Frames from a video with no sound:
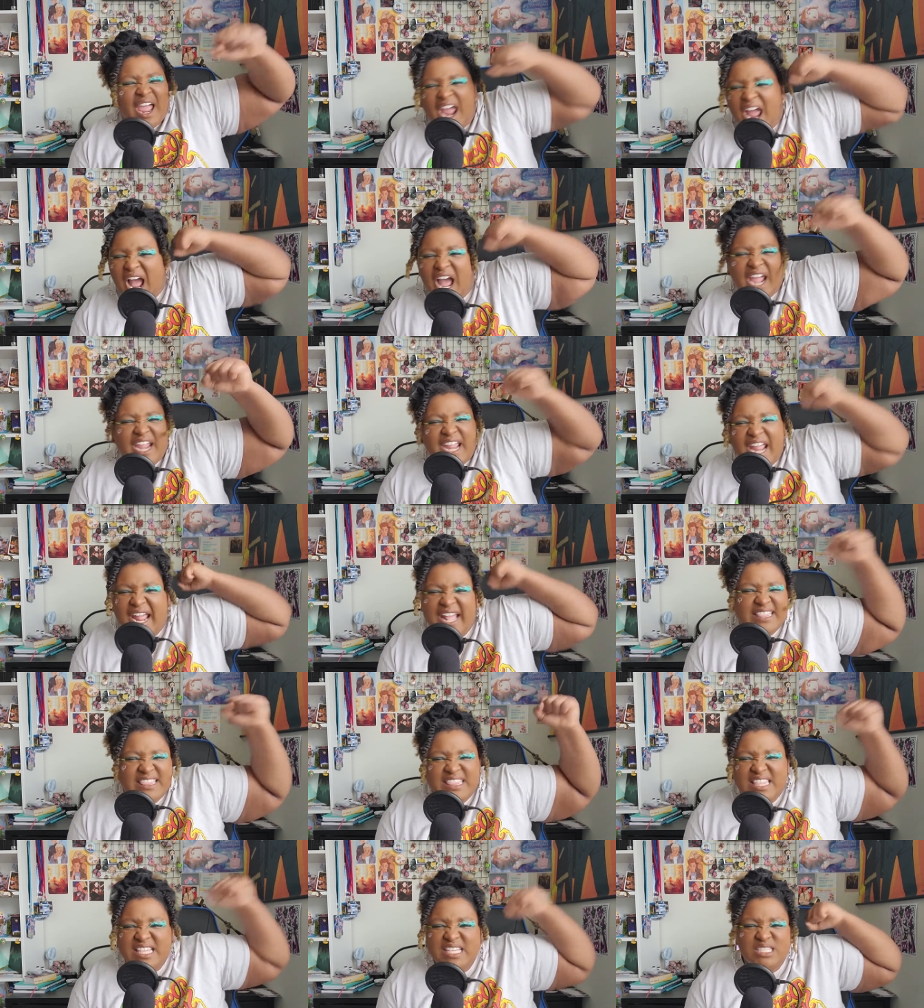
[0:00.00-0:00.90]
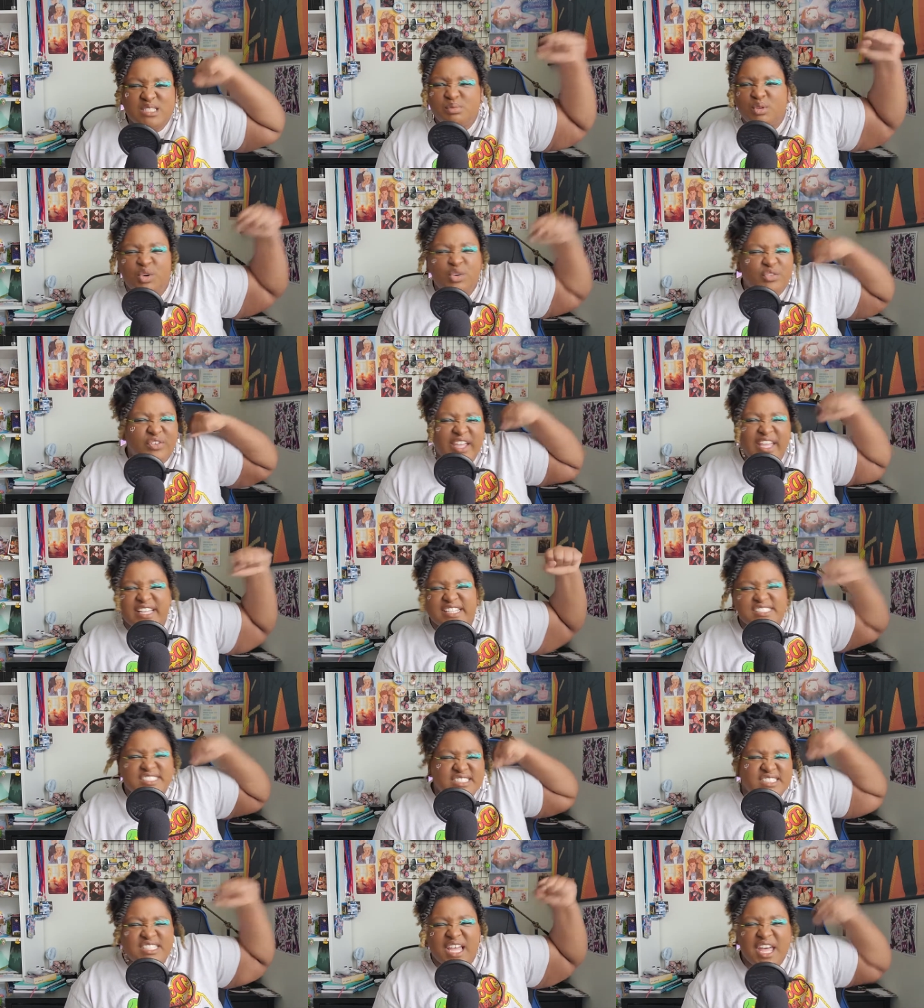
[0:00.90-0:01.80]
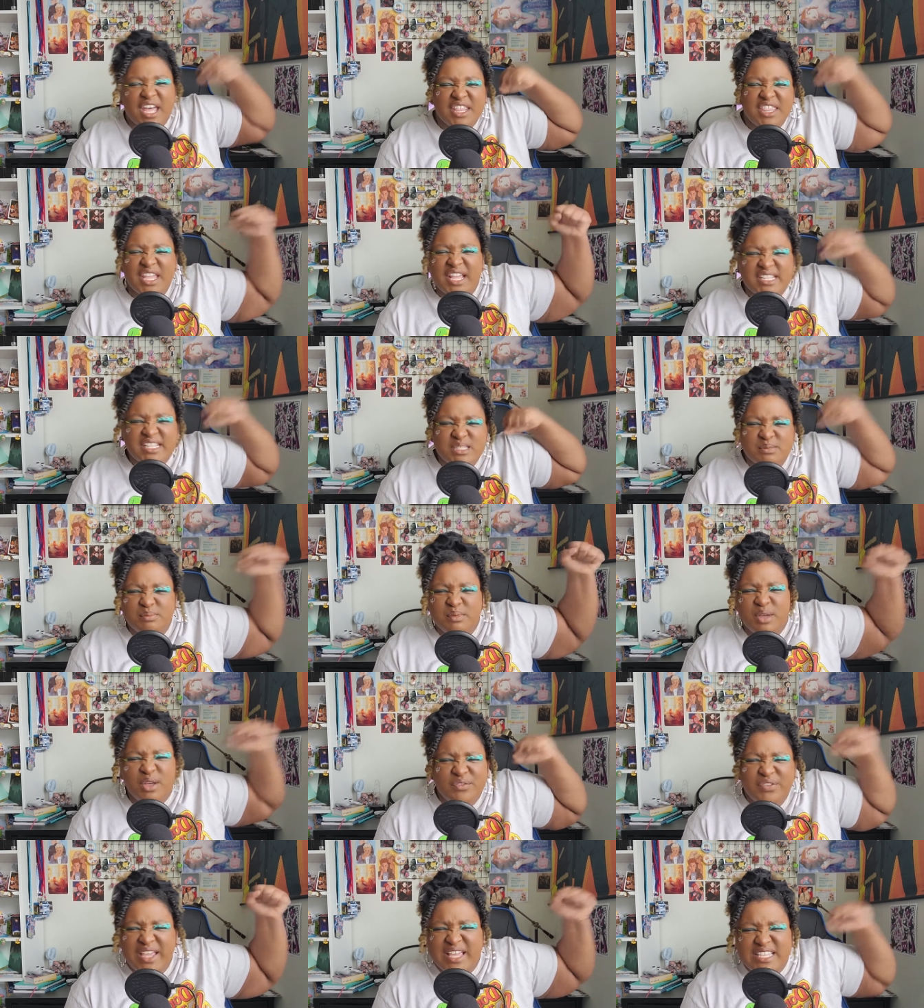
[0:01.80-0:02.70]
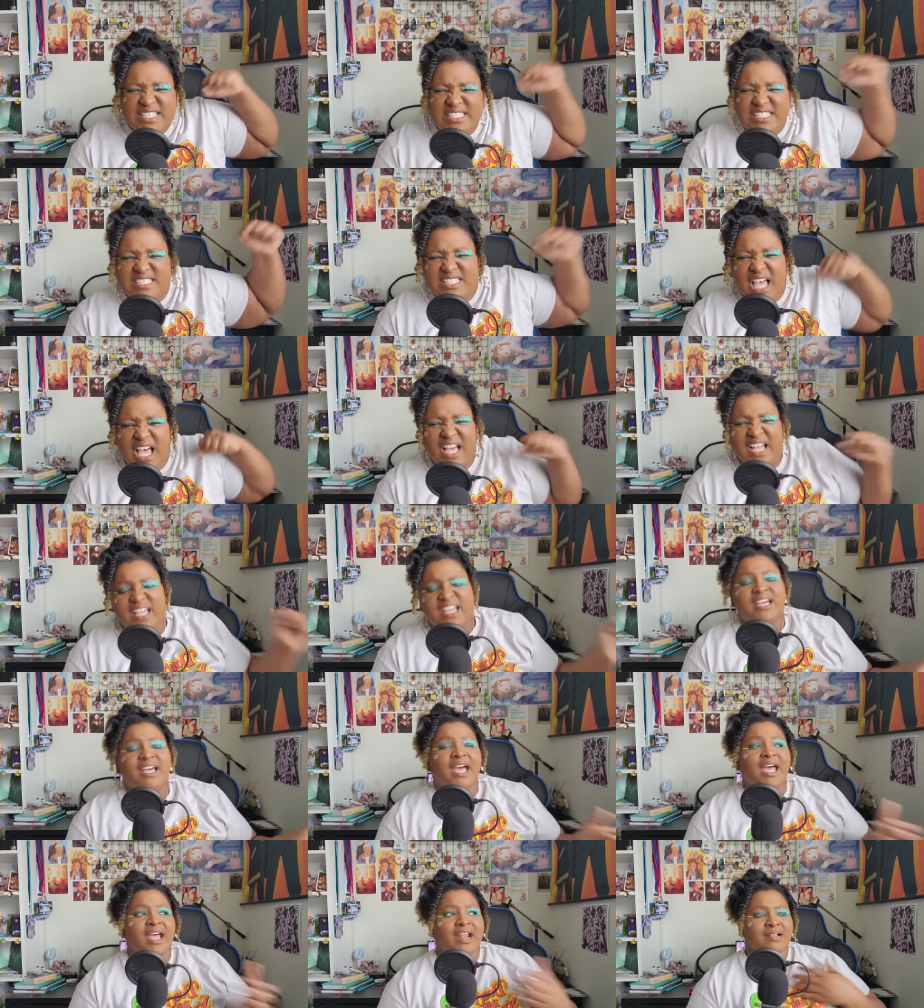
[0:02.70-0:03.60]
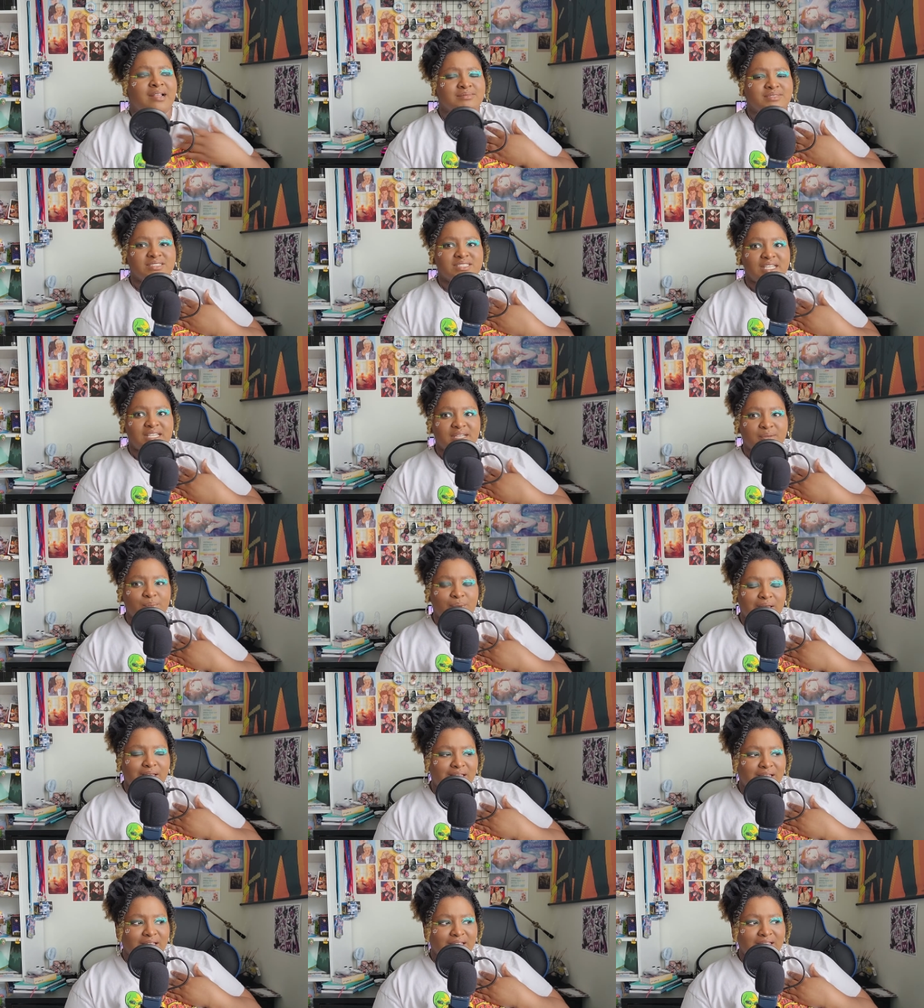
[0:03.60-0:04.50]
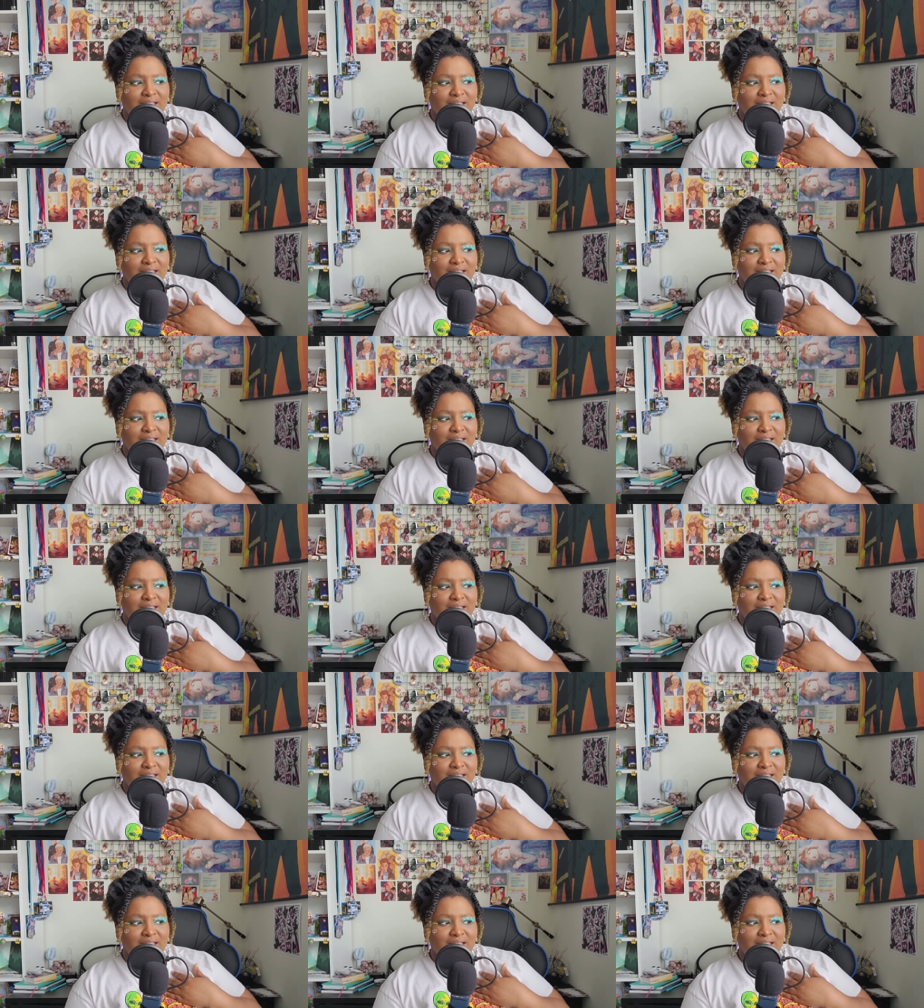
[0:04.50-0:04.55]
I hate these movies. These movies suck. And I'm just like, what?